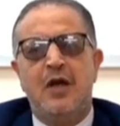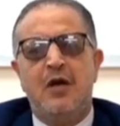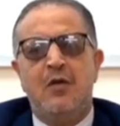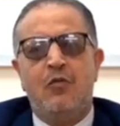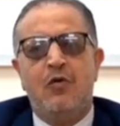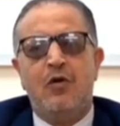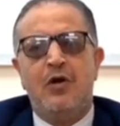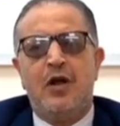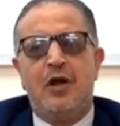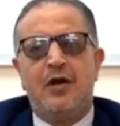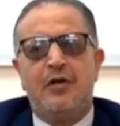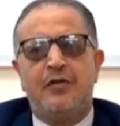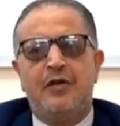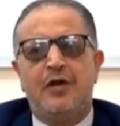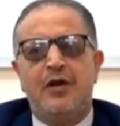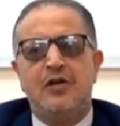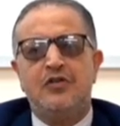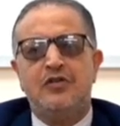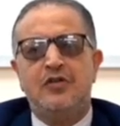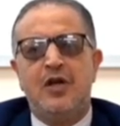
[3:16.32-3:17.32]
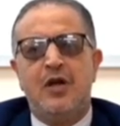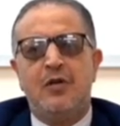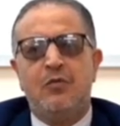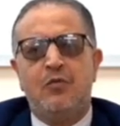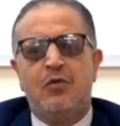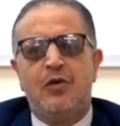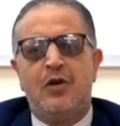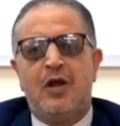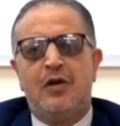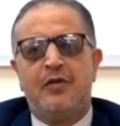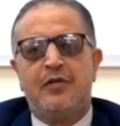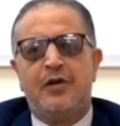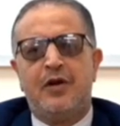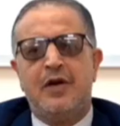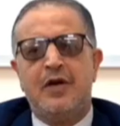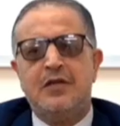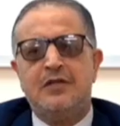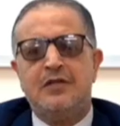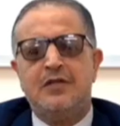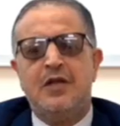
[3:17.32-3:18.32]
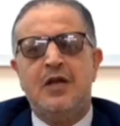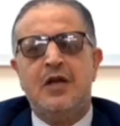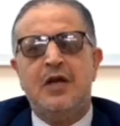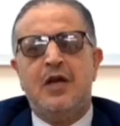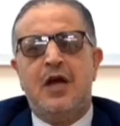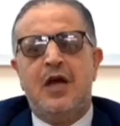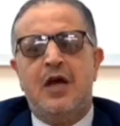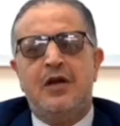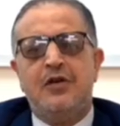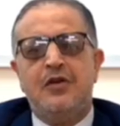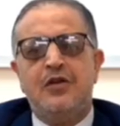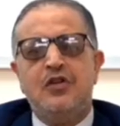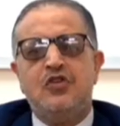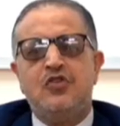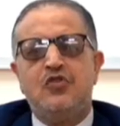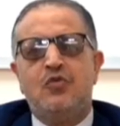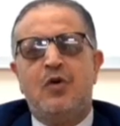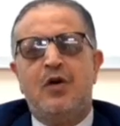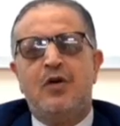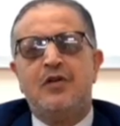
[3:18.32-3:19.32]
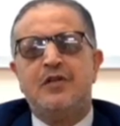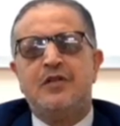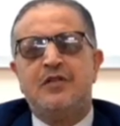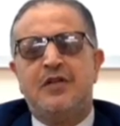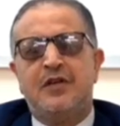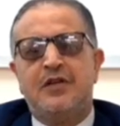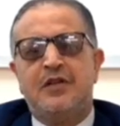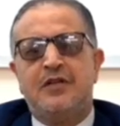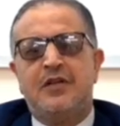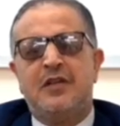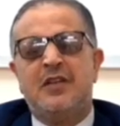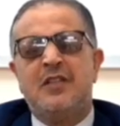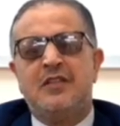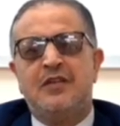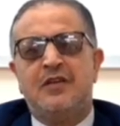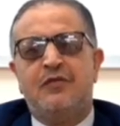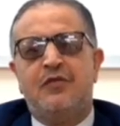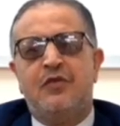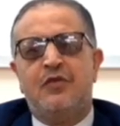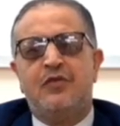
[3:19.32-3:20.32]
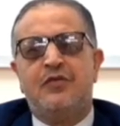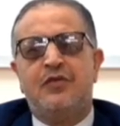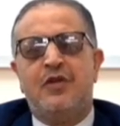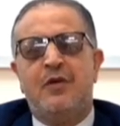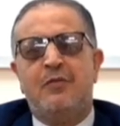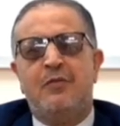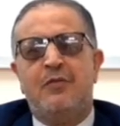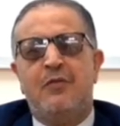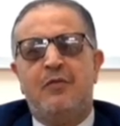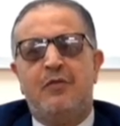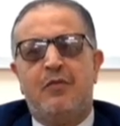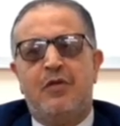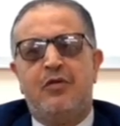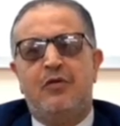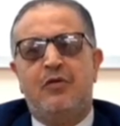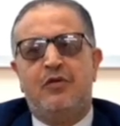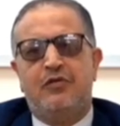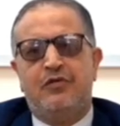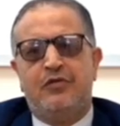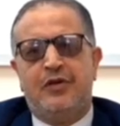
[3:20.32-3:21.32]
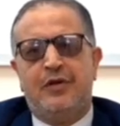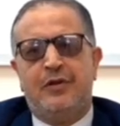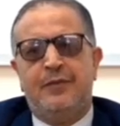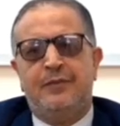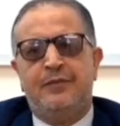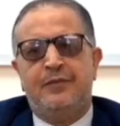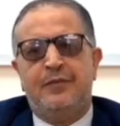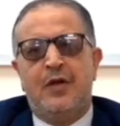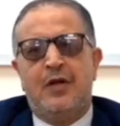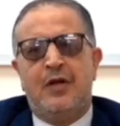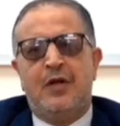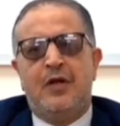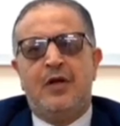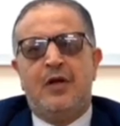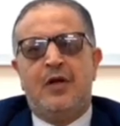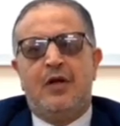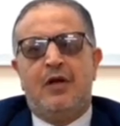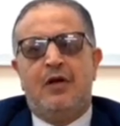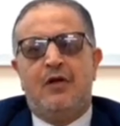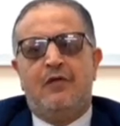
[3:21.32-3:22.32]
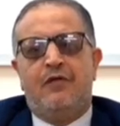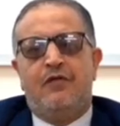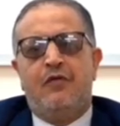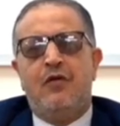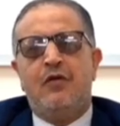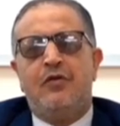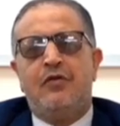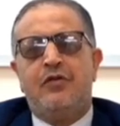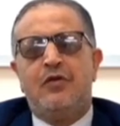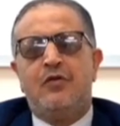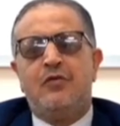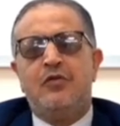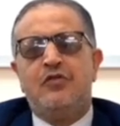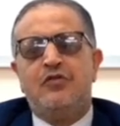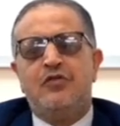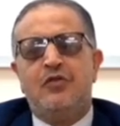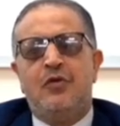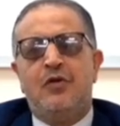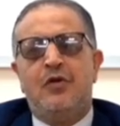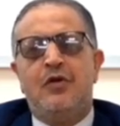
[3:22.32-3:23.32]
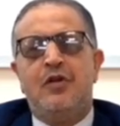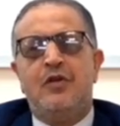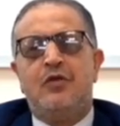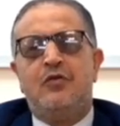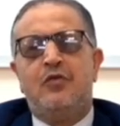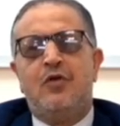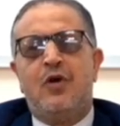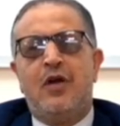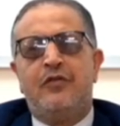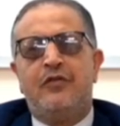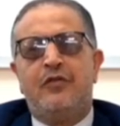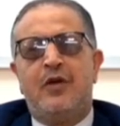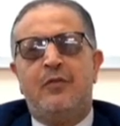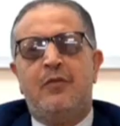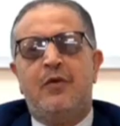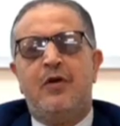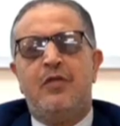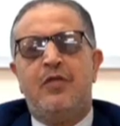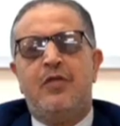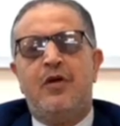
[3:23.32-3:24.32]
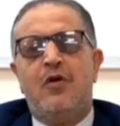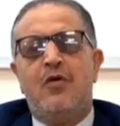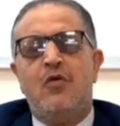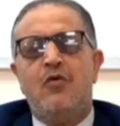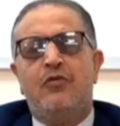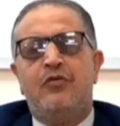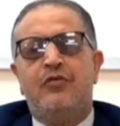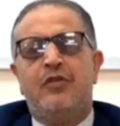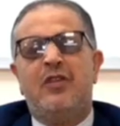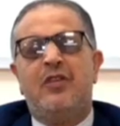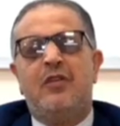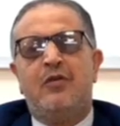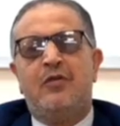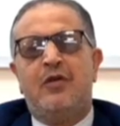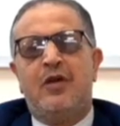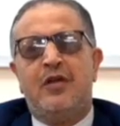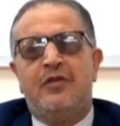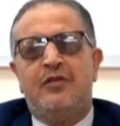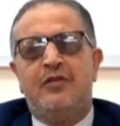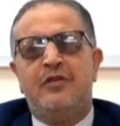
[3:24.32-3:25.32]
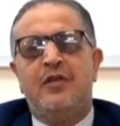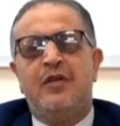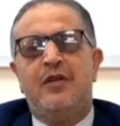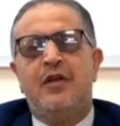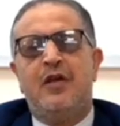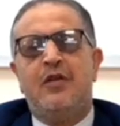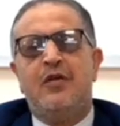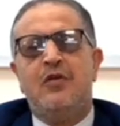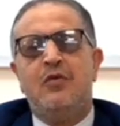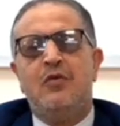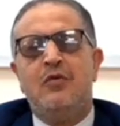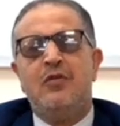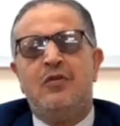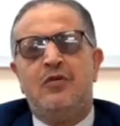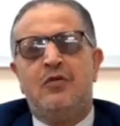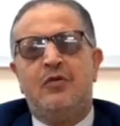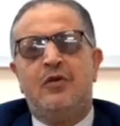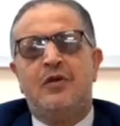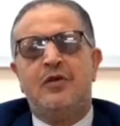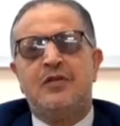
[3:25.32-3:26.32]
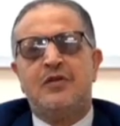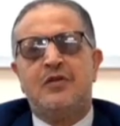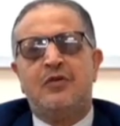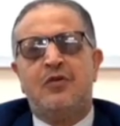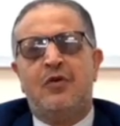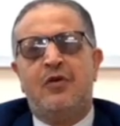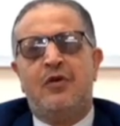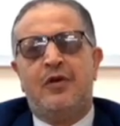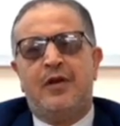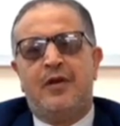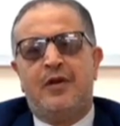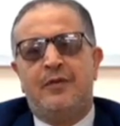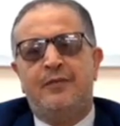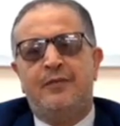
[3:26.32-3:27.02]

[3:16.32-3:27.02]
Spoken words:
polyarthralgia, and polyarthritis, and each one is characteristic for some pathology. The fourth question you need to ask about the onset. Okay, is it an acute or is it chronic?